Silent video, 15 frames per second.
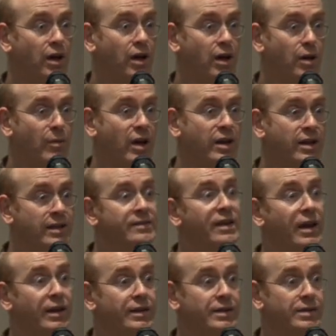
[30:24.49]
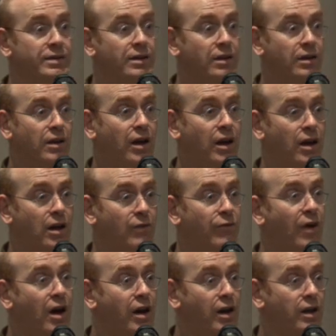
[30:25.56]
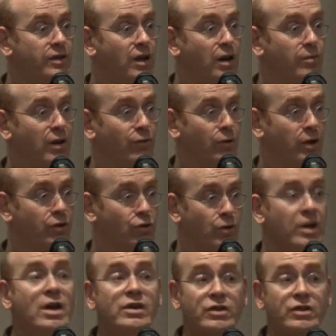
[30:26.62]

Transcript: um, an index uh, via a type level literal.